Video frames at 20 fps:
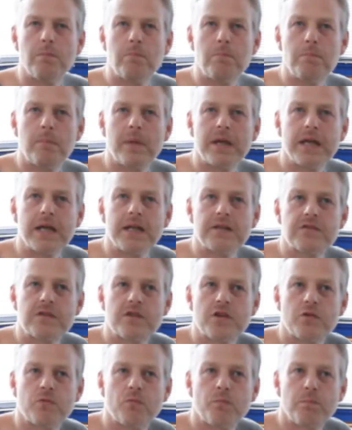means
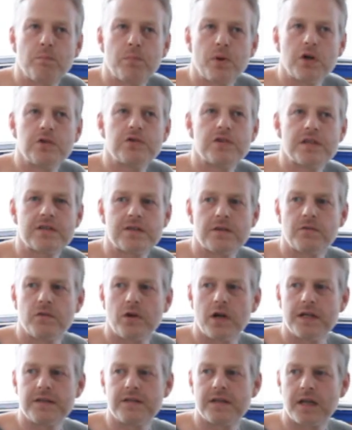the process of
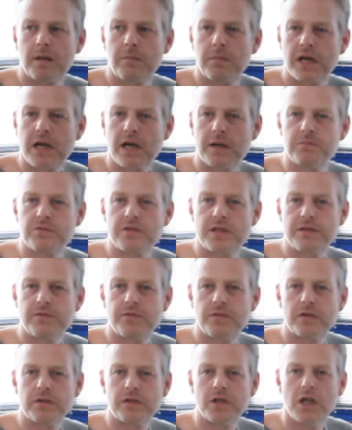writing becomes
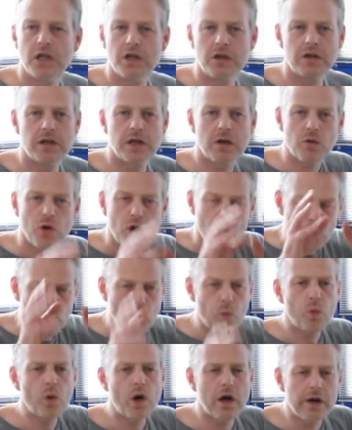different. You
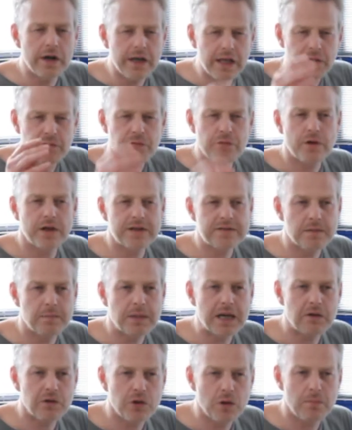don't worry and fret
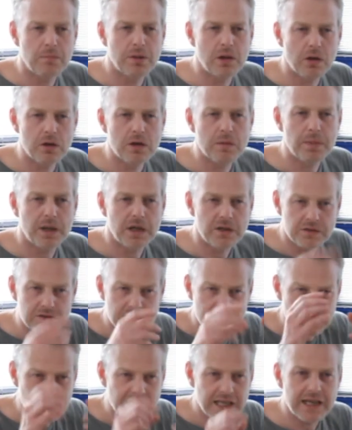about your blog
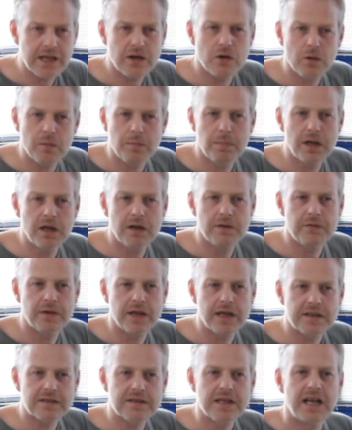post and get it all
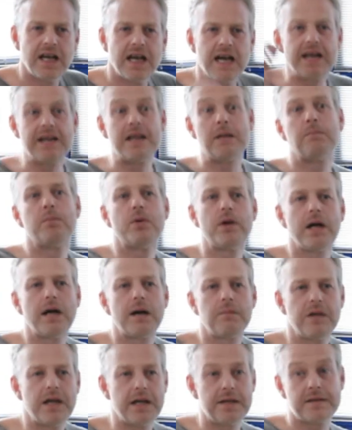perfect and then put it
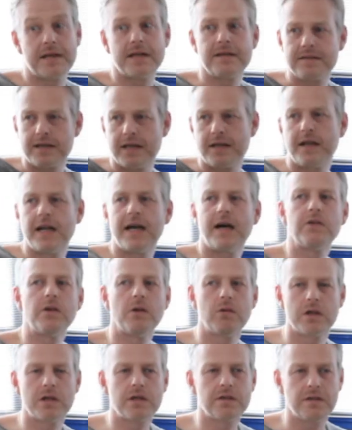up there and say, no
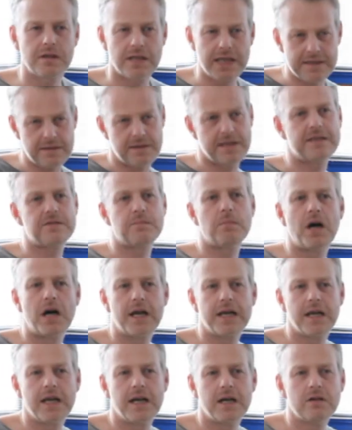one can, that's mine
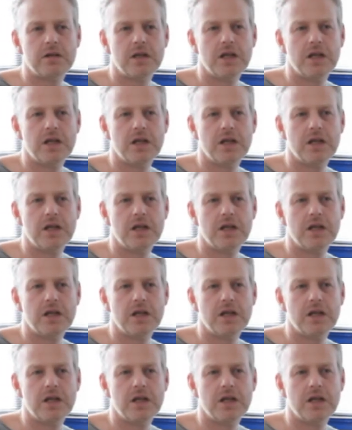now.